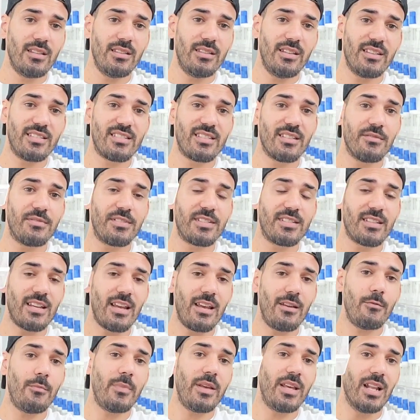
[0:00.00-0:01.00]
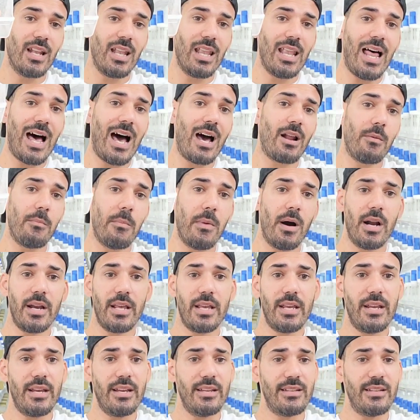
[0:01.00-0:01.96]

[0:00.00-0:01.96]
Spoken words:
This has saved me a lot of money.